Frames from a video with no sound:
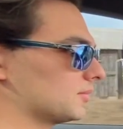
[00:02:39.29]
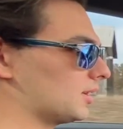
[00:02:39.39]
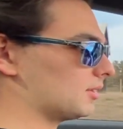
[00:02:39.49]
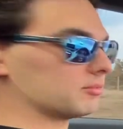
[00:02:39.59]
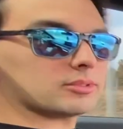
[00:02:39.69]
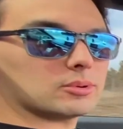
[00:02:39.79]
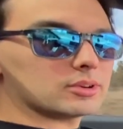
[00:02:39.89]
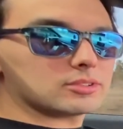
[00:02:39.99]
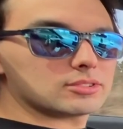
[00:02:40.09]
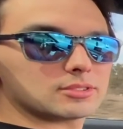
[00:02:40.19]
and of
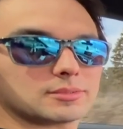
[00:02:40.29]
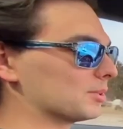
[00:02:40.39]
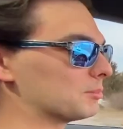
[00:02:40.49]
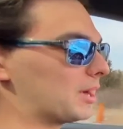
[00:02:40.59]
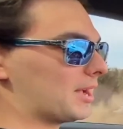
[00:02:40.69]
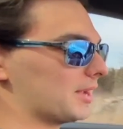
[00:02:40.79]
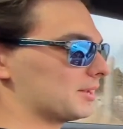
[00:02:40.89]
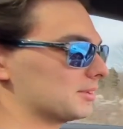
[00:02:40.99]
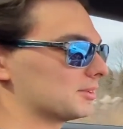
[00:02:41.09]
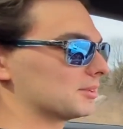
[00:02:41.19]
course we're
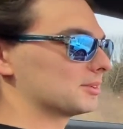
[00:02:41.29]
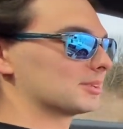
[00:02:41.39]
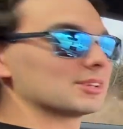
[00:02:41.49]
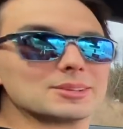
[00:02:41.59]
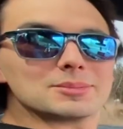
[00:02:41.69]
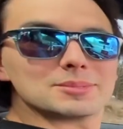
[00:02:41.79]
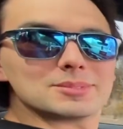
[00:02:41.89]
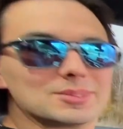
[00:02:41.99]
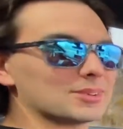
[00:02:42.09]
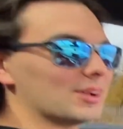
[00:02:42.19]
behind
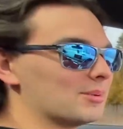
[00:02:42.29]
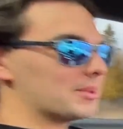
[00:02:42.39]
a